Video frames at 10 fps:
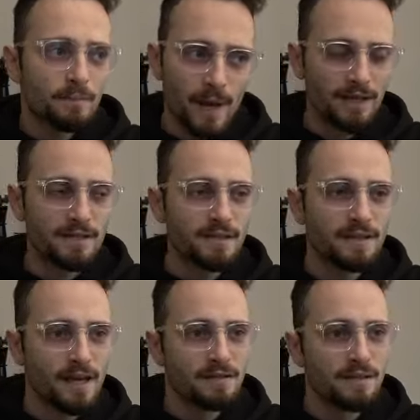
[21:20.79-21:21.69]
Magnus
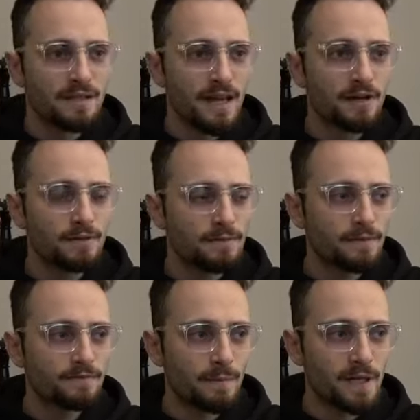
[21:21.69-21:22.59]
attacks the center.
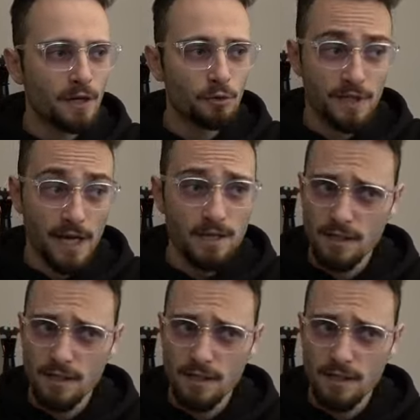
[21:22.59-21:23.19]
Fabiano takes.